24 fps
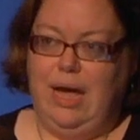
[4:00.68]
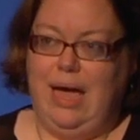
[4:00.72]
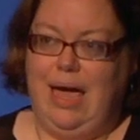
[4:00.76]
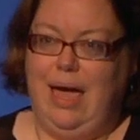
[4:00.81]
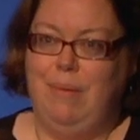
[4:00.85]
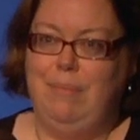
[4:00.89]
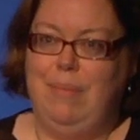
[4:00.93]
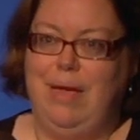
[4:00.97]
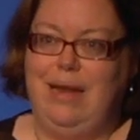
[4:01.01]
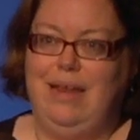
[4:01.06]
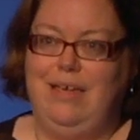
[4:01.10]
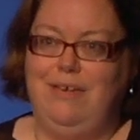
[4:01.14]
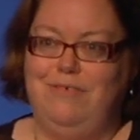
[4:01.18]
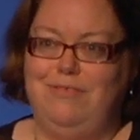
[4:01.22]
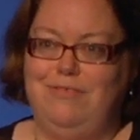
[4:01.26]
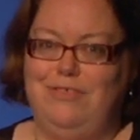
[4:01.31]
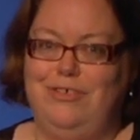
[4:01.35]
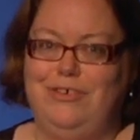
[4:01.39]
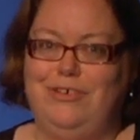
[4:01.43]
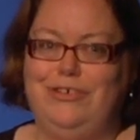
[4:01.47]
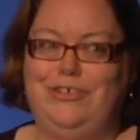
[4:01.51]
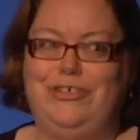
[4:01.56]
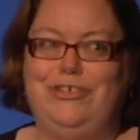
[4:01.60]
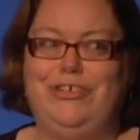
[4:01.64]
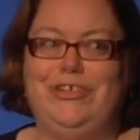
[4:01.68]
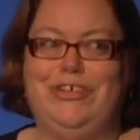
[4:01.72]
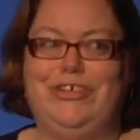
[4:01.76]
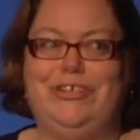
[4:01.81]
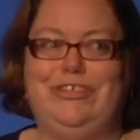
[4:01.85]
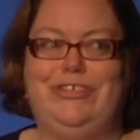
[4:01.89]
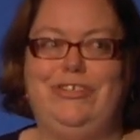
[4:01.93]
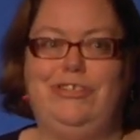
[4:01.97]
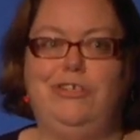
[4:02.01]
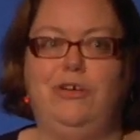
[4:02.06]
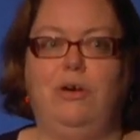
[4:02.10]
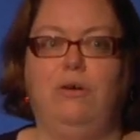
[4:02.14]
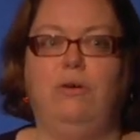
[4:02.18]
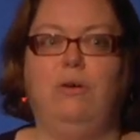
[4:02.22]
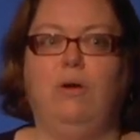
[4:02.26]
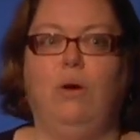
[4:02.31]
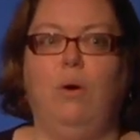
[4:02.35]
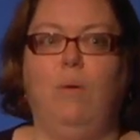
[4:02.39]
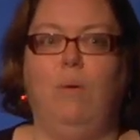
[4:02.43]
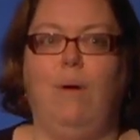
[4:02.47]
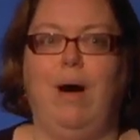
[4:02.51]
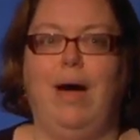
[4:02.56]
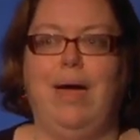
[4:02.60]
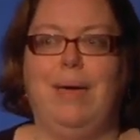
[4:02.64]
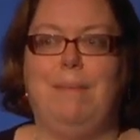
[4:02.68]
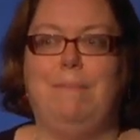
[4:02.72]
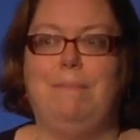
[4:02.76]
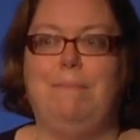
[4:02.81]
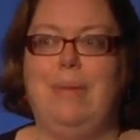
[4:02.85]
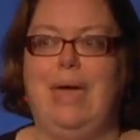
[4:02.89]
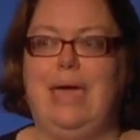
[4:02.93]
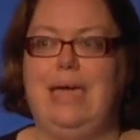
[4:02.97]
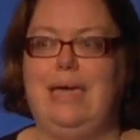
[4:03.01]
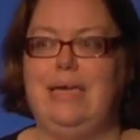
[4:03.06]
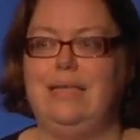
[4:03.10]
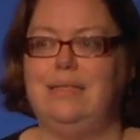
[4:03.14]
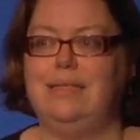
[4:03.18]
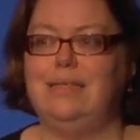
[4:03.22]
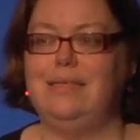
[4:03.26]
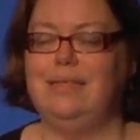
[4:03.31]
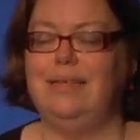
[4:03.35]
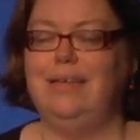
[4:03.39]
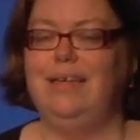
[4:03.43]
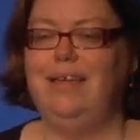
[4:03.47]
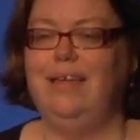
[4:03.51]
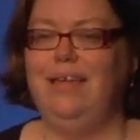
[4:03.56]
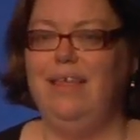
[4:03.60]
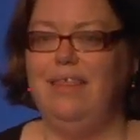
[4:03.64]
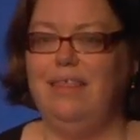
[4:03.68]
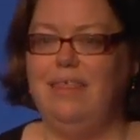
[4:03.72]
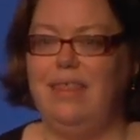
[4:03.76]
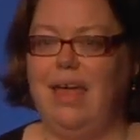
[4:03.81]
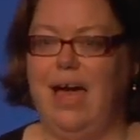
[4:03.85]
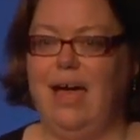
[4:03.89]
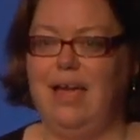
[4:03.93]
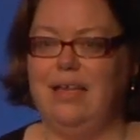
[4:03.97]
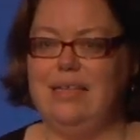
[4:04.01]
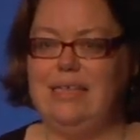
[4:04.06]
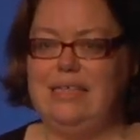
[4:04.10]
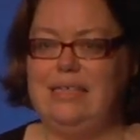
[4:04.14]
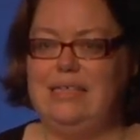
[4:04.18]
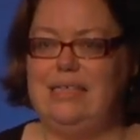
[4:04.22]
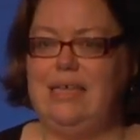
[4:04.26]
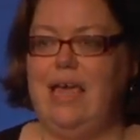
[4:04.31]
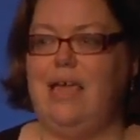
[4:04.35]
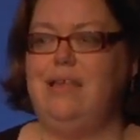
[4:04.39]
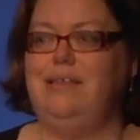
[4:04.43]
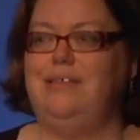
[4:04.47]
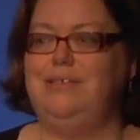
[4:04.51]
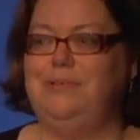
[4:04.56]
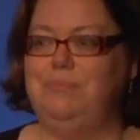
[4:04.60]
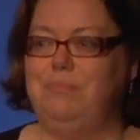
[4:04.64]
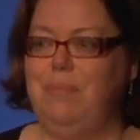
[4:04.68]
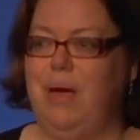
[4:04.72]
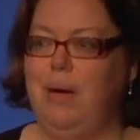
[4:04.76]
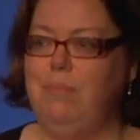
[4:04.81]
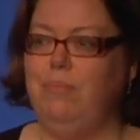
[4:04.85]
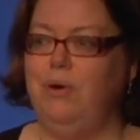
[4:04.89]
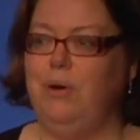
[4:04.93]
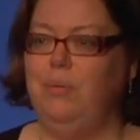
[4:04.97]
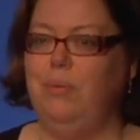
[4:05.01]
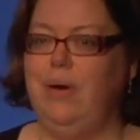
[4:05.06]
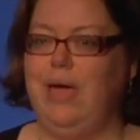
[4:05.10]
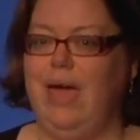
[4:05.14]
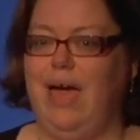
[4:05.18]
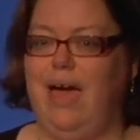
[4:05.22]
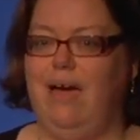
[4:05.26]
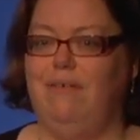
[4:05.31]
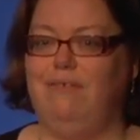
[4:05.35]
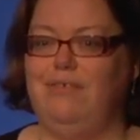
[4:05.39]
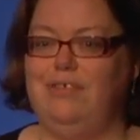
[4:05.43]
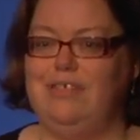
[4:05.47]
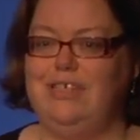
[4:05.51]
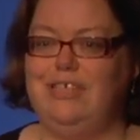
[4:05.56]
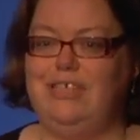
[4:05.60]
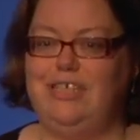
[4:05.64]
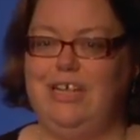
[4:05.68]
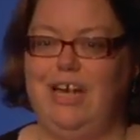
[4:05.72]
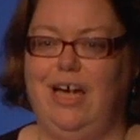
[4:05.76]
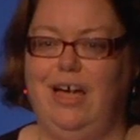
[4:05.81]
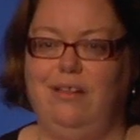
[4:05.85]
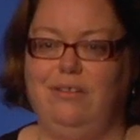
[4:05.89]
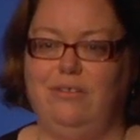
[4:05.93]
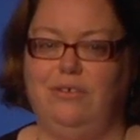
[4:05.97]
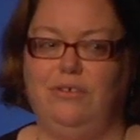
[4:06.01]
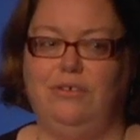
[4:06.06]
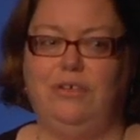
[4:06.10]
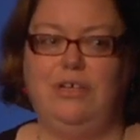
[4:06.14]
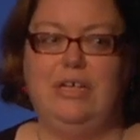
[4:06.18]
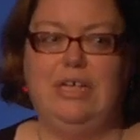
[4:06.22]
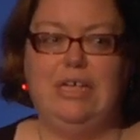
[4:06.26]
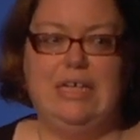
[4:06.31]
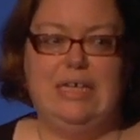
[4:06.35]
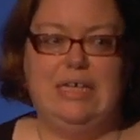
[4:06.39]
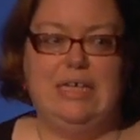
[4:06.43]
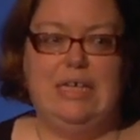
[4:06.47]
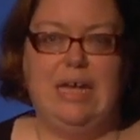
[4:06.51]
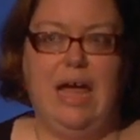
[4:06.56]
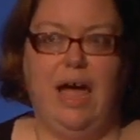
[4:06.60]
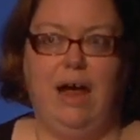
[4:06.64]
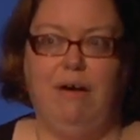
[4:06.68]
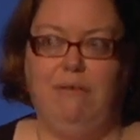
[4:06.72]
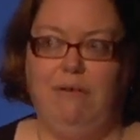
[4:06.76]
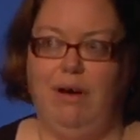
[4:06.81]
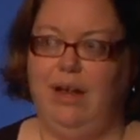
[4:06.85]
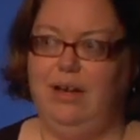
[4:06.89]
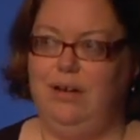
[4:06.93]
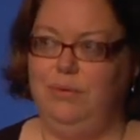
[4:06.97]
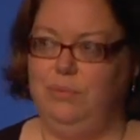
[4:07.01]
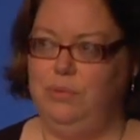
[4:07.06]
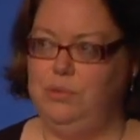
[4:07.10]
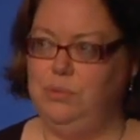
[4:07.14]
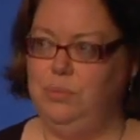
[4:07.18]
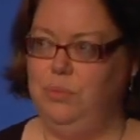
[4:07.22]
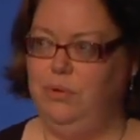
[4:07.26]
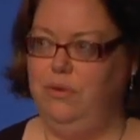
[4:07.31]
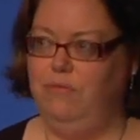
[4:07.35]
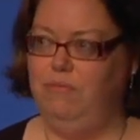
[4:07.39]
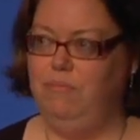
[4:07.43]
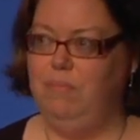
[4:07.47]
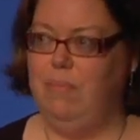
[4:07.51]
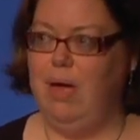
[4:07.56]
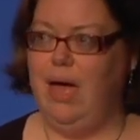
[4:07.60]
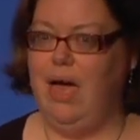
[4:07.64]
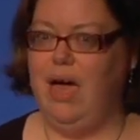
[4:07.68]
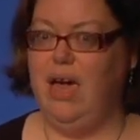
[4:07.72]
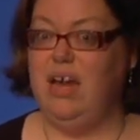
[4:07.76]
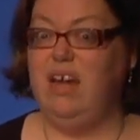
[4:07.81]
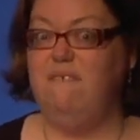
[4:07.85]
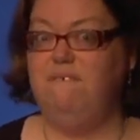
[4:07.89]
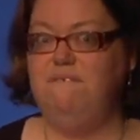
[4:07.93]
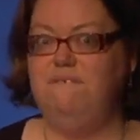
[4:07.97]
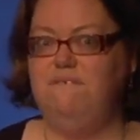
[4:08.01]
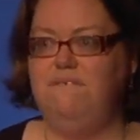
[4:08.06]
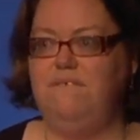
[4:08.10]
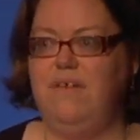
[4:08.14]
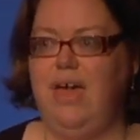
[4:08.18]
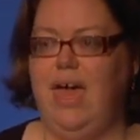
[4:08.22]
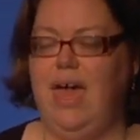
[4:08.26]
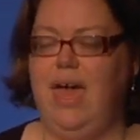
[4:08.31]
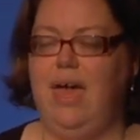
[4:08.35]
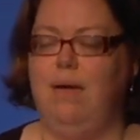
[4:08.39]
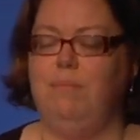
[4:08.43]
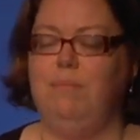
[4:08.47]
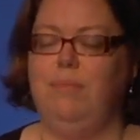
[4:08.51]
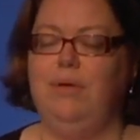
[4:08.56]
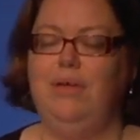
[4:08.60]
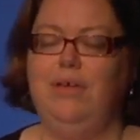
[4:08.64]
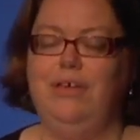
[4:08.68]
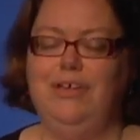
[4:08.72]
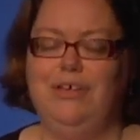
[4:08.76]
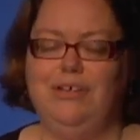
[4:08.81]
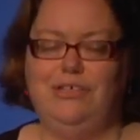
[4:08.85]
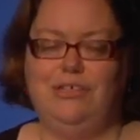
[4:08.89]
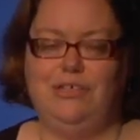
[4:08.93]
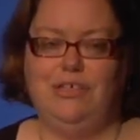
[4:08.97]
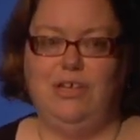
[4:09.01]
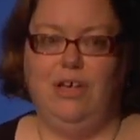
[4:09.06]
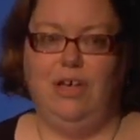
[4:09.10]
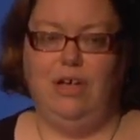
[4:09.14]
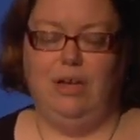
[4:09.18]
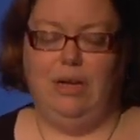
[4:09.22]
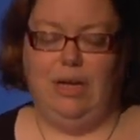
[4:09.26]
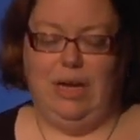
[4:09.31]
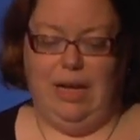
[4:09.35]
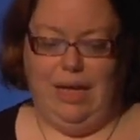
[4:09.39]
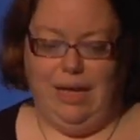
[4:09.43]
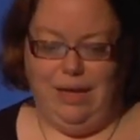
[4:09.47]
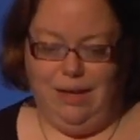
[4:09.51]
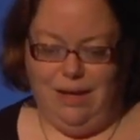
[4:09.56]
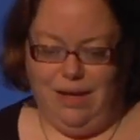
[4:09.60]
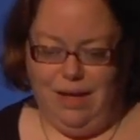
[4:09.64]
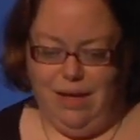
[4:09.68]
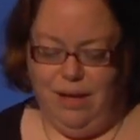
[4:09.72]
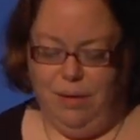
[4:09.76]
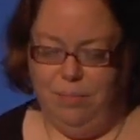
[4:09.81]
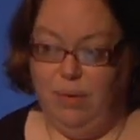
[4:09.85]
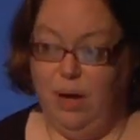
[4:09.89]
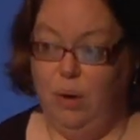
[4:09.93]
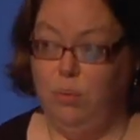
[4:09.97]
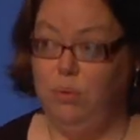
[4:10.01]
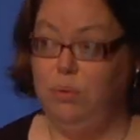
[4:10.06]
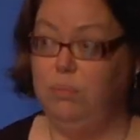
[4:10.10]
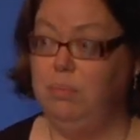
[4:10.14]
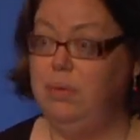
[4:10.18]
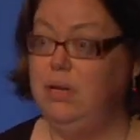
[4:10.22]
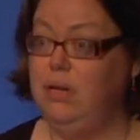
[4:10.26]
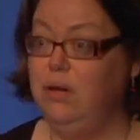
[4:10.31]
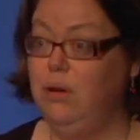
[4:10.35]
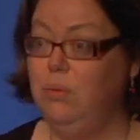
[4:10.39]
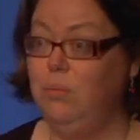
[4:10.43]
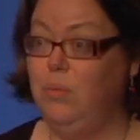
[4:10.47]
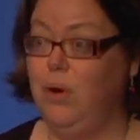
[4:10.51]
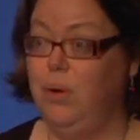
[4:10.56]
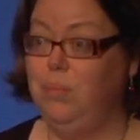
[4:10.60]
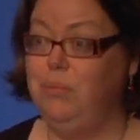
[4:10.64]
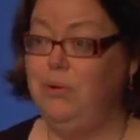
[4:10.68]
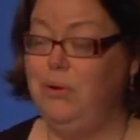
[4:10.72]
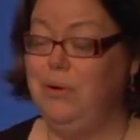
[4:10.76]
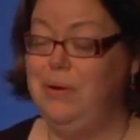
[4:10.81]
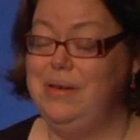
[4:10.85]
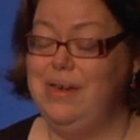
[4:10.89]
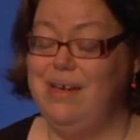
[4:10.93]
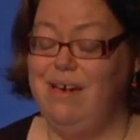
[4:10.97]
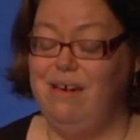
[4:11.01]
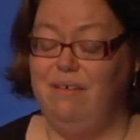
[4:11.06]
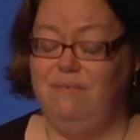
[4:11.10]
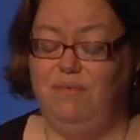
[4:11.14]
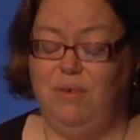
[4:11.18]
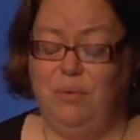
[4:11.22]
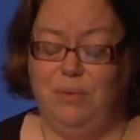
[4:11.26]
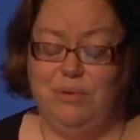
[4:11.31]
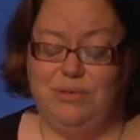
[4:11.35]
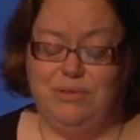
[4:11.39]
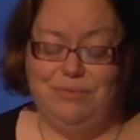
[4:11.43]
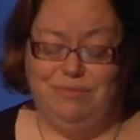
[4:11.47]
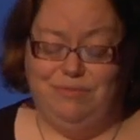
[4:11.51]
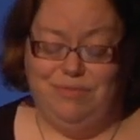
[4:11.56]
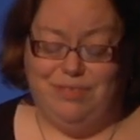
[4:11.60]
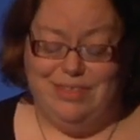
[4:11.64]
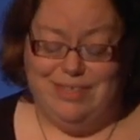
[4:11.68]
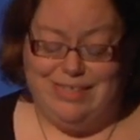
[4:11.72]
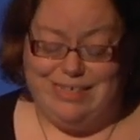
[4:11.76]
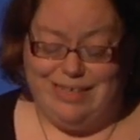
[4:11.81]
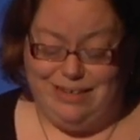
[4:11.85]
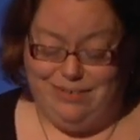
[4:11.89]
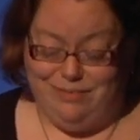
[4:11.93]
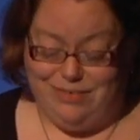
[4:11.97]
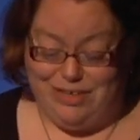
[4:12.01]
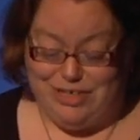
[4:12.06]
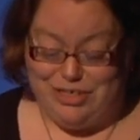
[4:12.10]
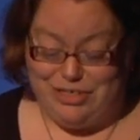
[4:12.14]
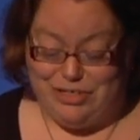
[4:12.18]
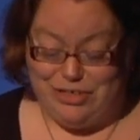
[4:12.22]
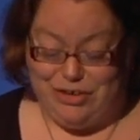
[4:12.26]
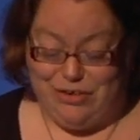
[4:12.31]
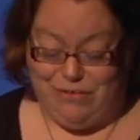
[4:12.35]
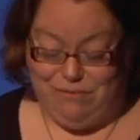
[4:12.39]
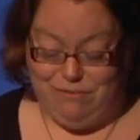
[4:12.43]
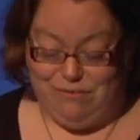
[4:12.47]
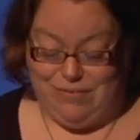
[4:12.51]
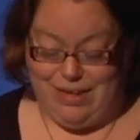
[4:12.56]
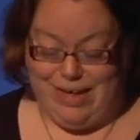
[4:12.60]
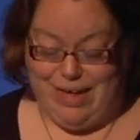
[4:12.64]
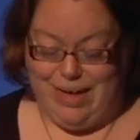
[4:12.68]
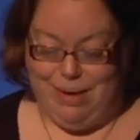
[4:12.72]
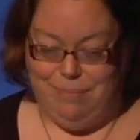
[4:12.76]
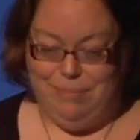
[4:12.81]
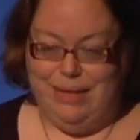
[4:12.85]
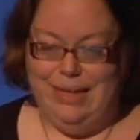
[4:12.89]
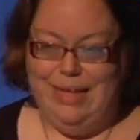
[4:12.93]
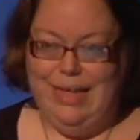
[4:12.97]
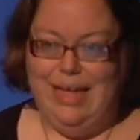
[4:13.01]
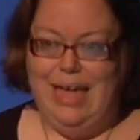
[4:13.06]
how many of those shows don't quite meet that sense memory we have as a childhood. Knight Rider was one of mine. Fame, certainly. I wouldn't be doing what I'm doing now if it wasn't for the TV show Fame.